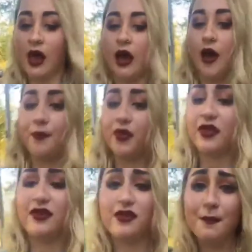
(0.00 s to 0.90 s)
Um,
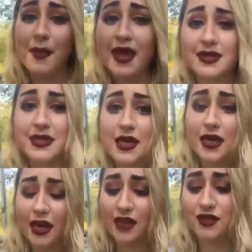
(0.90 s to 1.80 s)
this is
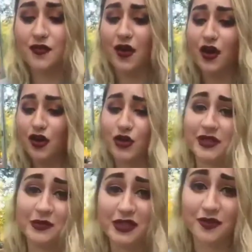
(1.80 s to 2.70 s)
amazing. It's a very
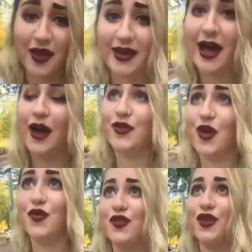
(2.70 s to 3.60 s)
Christmassy event held
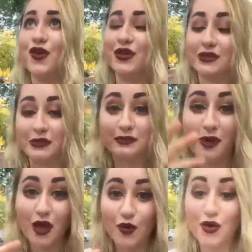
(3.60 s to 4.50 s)
over the Christmas
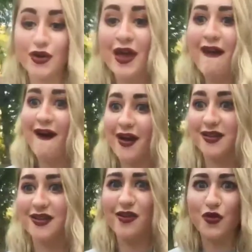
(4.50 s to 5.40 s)
period and
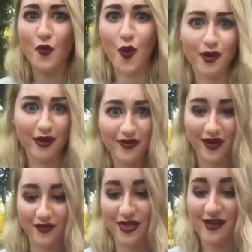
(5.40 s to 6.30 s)
it's definitely one of my
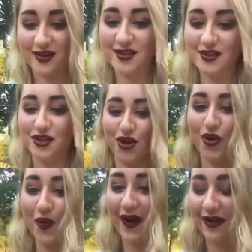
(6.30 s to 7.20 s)
favourite things to
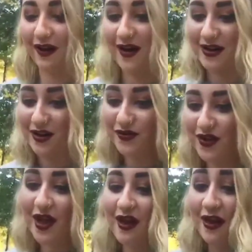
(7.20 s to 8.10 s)
do at Cardiff.
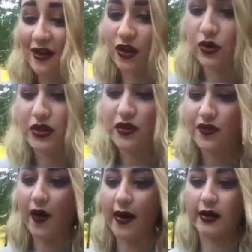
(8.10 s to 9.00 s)
You'll also
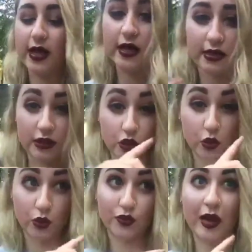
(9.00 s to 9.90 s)
find City
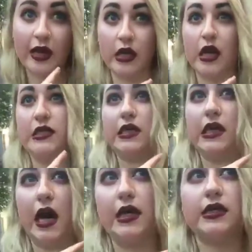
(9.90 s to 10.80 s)
Hall, you'll recognise
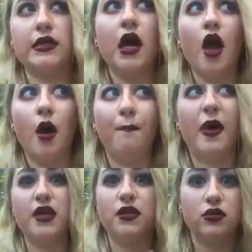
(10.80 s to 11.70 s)
it as
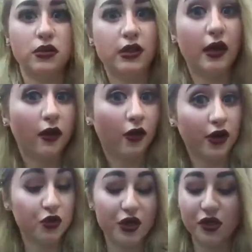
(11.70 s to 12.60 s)
many students take their
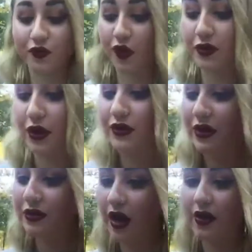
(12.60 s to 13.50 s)
graduation photos
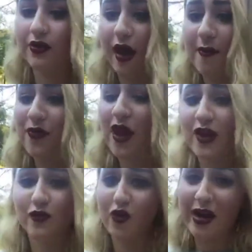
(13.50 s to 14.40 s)
outside of there.
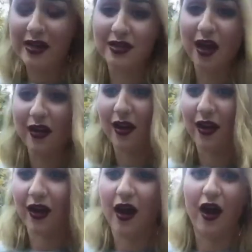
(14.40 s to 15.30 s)
Really
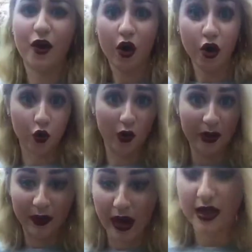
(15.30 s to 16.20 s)
stunning uh,
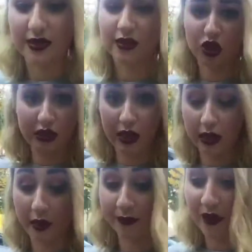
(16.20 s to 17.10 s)
green place, just
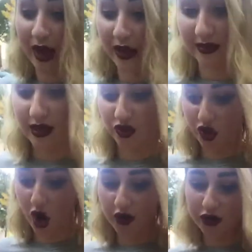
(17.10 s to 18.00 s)
like Alexandra
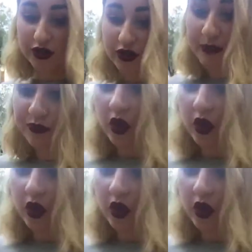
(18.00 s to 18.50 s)
Gardens.